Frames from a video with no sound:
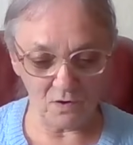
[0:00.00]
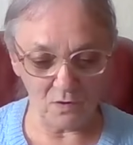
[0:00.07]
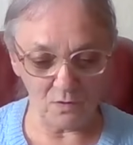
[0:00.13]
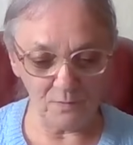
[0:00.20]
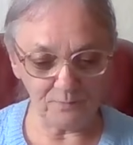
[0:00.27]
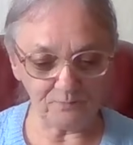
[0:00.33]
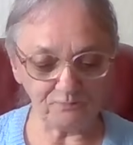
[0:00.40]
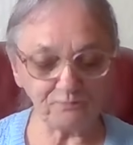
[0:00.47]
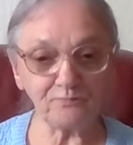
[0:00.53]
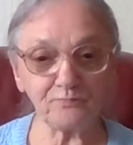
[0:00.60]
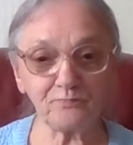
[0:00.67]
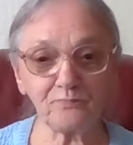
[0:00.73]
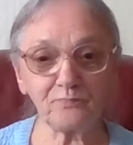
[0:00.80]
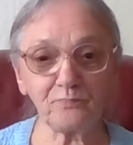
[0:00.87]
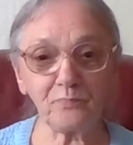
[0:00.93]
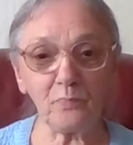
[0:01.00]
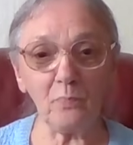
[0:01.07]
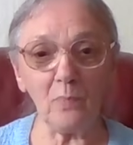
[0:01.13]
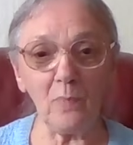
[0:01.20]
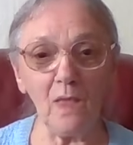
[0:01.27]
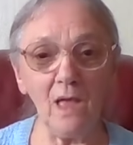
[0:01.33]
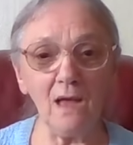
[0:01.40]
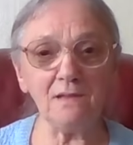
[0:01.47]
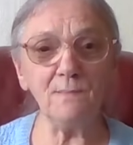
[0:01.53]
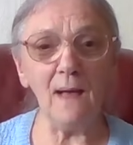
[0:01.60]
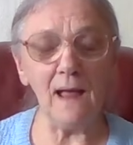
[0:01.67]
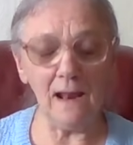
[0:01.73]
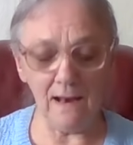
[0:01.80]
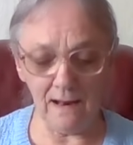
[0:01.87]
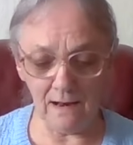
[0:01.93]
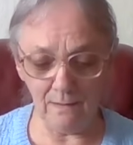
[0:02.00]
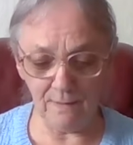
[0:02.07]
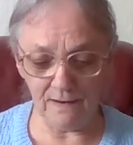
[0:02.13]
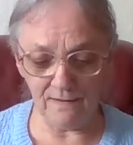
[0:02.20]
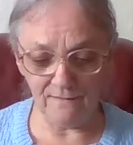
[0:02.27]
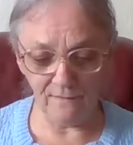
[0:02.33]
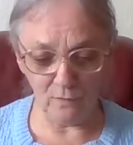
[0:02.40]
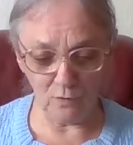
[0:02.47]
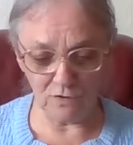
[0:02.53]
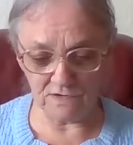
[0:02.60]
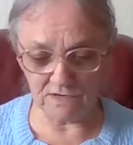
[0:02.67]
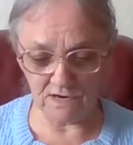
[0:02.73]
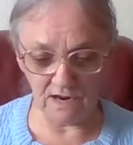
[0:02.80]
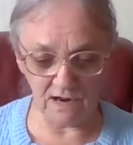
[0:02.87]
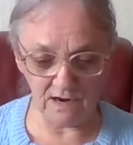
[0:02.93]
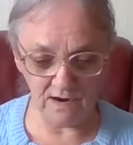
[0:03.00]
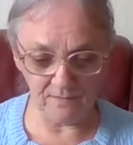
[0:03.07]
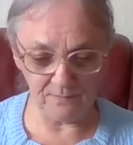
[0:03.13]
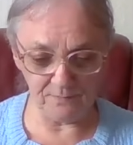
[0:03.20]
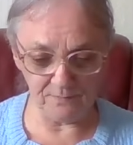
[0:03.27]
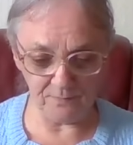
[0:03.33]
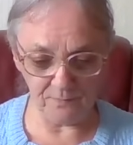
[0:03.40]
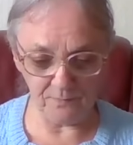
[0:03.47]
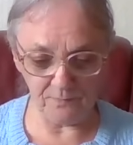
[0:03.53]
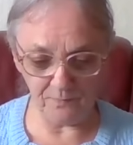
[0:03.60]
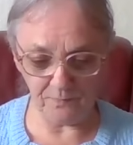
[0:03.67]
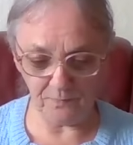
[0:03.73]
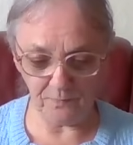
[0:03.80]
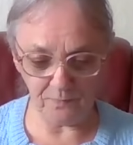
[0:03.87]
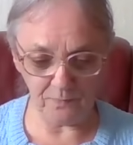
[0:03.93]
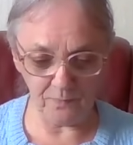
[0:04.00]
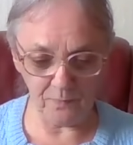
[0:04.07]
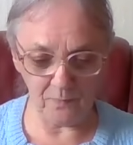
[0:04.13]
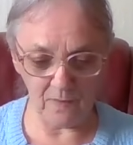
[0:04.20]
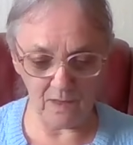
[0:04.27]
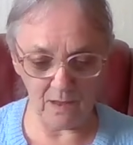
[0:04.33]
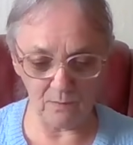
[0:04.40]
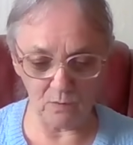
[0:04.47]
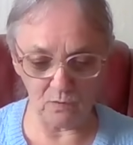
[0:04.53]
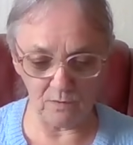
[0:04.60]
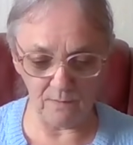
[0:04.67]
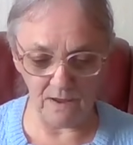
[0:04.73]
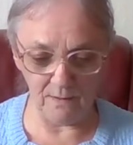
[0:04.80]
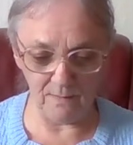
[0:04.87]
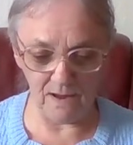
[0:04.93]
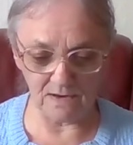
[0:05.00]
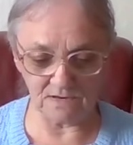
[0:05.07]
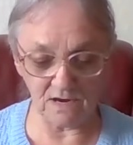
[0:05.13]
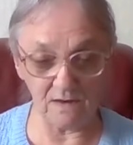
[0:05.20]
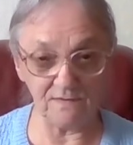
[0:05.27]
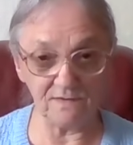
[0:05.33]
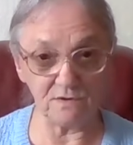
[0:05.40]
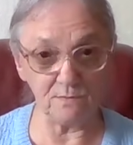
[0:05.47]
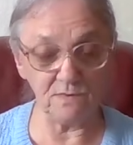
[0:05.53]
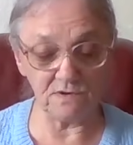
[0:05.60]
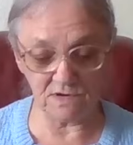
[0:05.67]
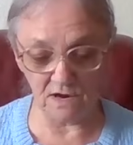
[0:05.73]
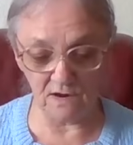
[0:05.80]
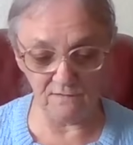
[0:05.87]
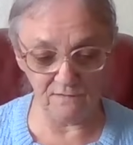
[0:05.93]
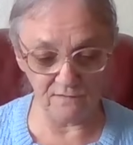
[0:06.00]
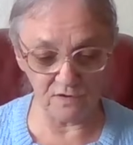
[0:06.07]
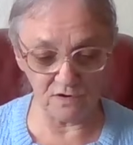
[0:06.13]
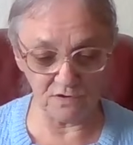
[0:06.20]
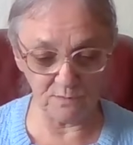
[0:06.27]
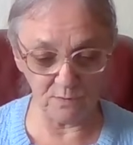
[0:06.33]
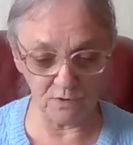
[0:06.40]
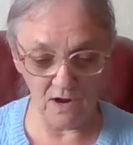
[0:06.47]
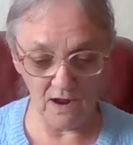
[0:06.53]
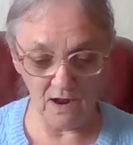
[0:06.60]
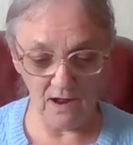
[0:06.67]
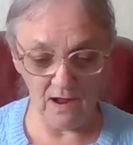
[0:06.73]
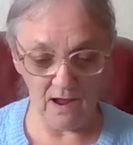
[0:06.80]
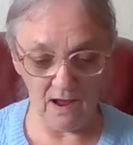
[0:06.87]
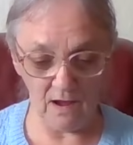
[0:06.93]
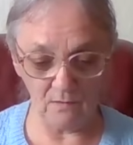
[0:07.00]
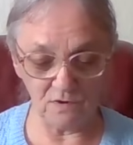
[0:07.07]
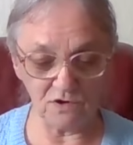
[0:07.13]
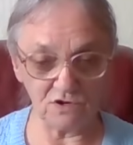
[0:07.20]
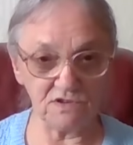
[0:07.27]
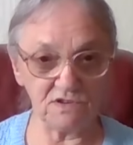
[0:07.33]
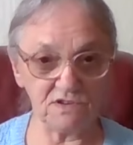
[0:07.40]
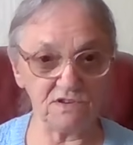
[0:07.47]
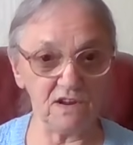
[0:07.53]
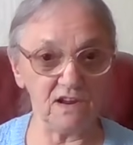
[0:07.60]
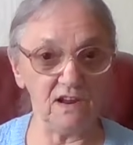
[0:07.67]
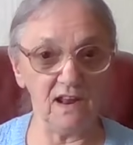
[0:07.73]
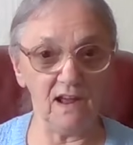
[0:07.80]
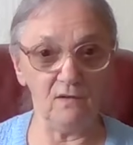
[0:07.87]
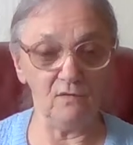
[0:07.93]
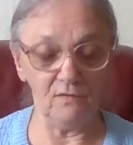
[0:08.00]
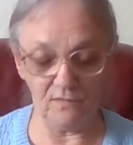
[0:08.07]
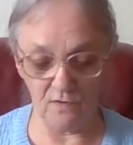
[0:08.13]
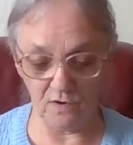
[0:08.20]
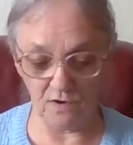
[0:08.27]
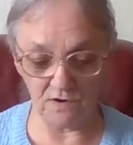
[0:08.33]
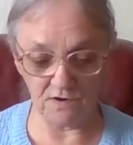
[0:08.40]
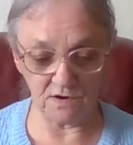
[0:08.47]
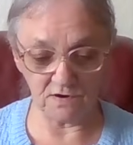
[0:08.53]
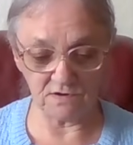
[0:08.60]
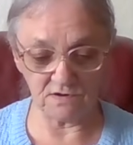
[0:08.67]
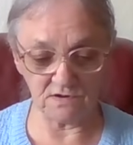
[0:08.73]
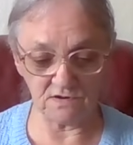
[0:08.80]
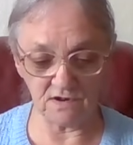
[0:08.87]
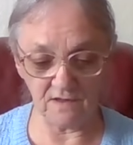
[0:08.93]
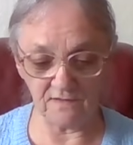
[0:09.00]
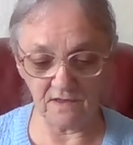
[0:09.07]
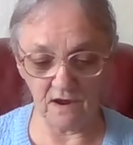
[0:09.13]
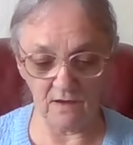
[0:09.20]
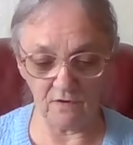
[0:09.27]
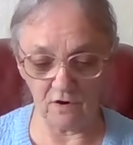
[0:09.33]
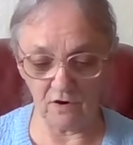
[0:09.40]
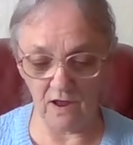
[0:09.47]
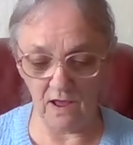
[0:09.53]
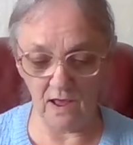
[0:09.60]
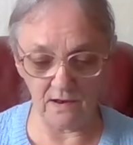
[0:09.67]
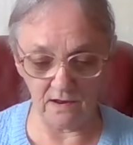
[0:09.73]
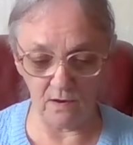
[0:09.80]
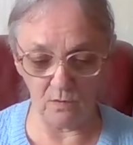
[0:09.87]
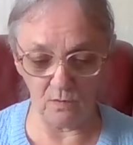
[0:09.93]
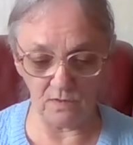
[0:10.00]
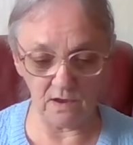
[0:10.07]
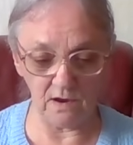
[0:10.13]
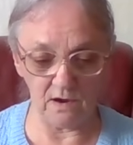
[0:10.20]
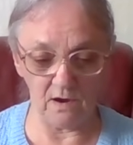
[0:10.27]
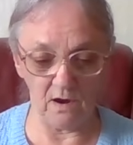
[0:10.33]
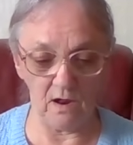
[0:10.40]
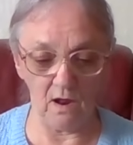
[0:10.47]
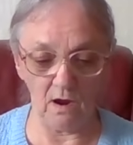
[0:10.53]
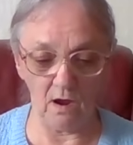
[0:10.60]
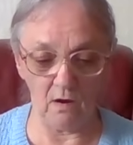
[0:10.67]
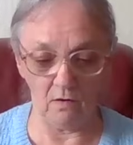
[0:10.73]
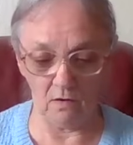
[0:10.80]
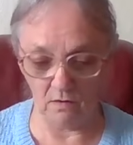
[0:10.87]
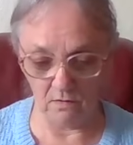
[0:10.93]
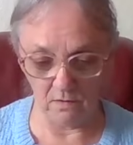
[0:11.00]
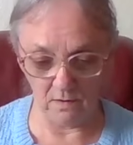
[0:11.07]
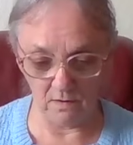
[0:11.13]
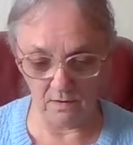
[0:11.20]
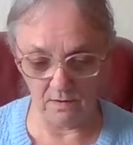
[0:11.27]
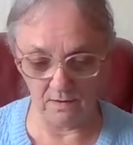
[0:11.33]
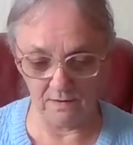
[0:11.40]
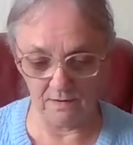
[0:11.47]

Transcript: So that's my little bit for today. I'm going to make myself some tea first, but I was just sitting down first because I think I've got a headache with the heat in the car.